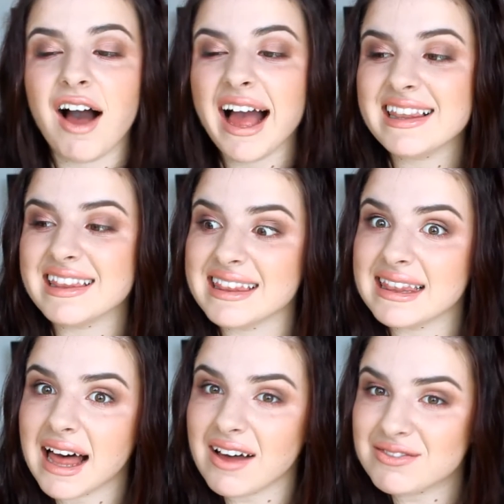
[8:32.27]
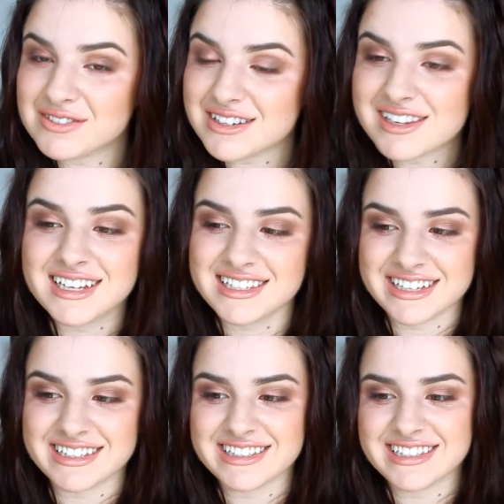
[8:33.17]
I loved this
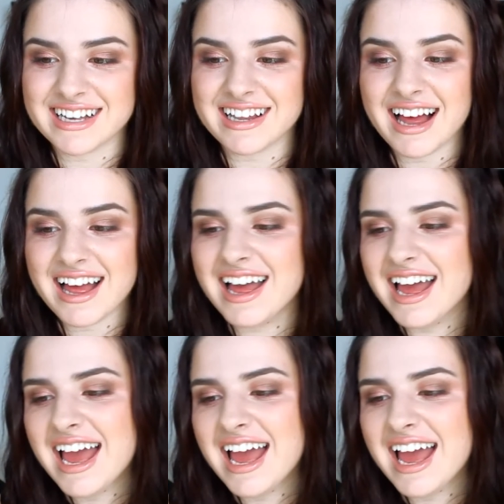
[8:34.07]
concealer